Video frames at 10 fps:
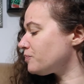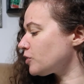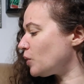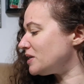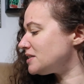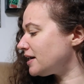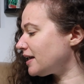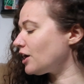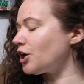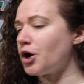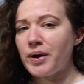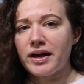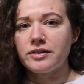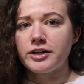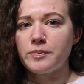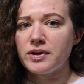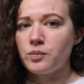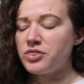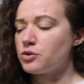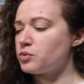Once I get going a little bit
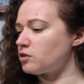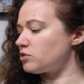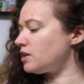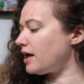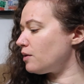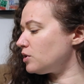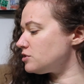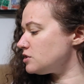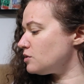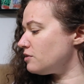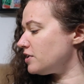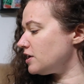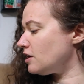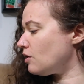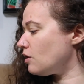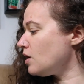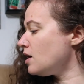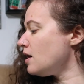with the Real, I will do a video